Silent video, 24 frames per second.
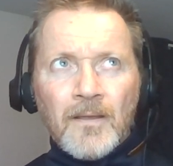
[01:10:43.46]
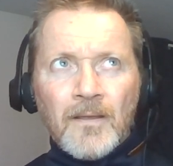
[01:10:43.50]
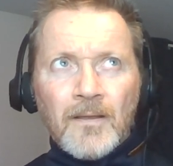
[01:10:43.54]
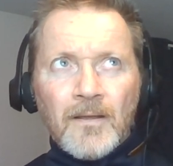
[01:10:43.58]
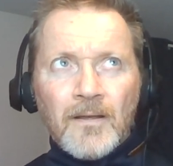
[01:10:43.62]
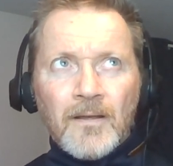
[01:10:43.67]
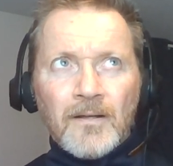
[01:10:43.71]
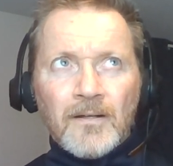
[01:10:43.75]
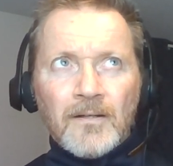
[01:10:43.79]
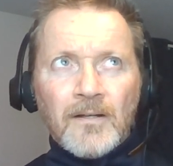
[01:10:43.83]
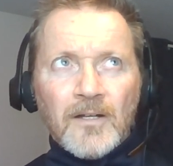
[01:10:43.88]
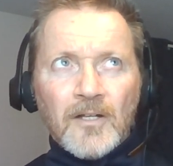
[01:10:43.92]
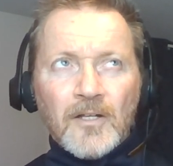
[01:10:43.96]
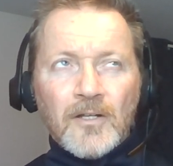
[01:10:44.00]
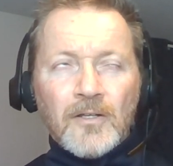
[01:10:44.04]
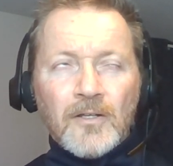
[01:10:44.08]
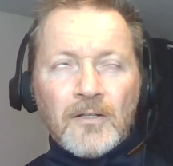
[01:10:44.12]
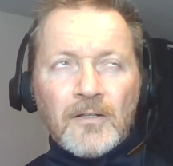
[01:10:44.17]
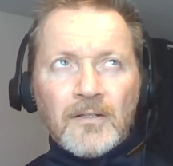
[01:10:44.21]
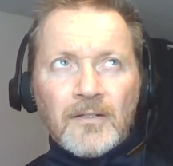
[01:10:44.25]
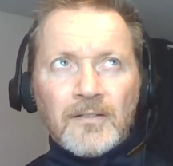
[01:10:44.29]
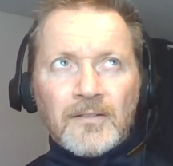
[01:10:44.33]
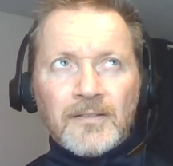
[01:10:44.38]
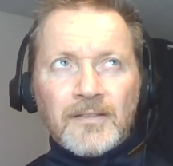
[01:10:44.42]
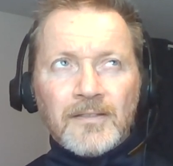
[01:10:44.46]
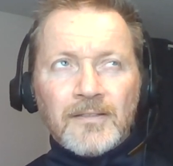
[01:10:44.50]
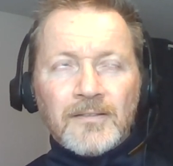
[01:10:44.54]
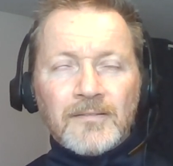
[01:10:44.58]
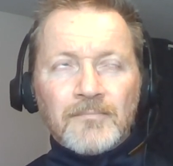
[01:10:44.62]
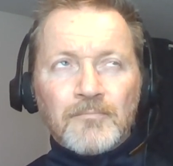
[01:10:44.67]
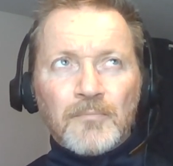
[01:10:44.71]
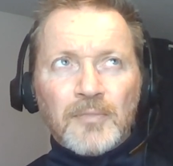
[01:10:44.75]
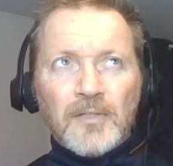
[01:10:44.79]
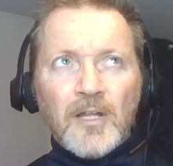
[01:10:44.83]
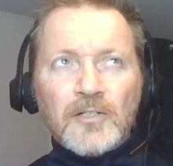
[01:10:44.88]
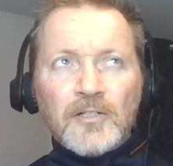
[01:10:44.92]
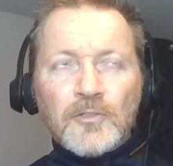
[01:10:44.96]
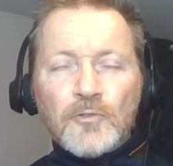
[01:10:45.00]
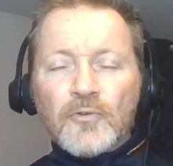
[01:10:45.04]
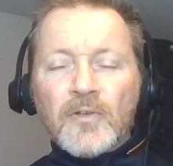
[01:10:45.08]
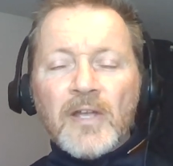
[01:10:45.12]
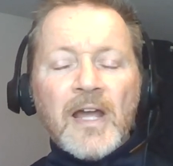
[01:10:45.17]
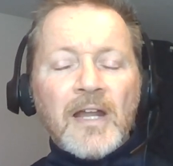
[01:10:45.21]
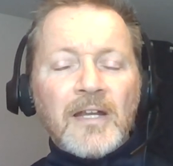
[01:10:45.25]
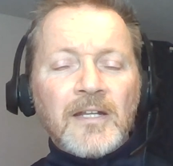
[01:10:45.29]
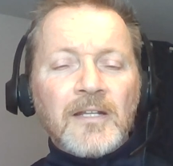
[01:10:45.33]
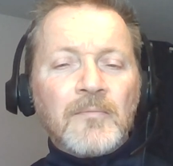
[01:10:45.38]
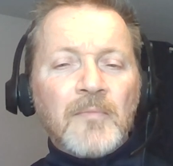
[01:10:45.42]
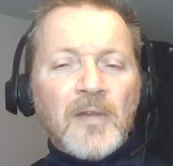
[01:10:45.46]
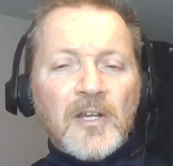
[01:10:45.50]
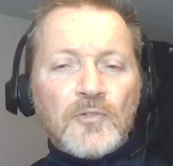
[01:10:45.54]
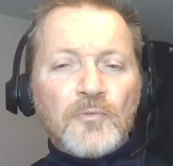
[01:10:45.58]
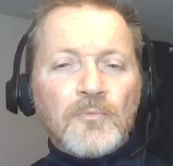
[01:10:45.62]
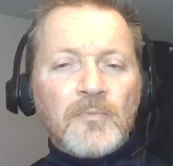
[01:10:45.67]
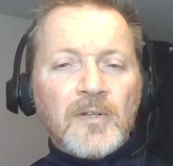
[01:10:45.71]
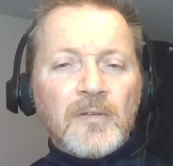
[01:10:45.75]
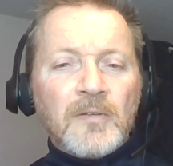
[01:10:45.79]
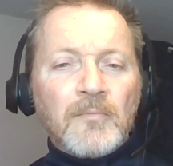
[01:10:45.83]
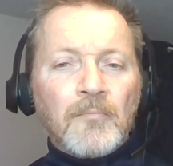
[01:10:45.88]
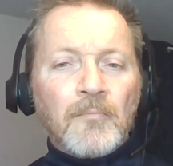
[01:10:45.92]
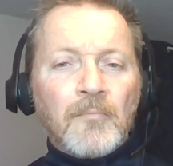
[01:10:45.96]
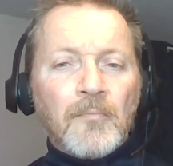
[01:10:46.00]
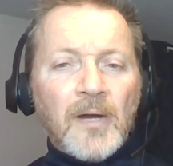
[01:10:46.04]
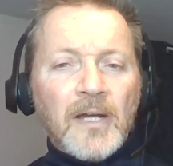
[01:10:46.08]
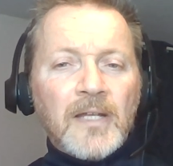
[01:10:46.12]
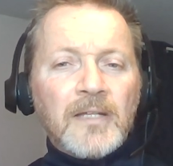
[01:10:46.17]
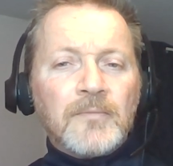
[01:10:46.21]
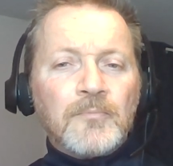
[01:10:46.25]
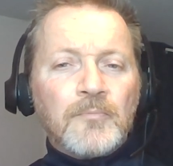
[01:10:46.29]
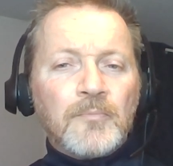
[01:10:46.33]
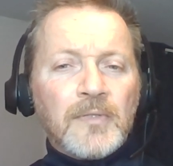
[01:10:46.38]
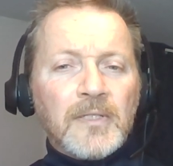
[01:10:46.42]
a, a blood creatinine measurement might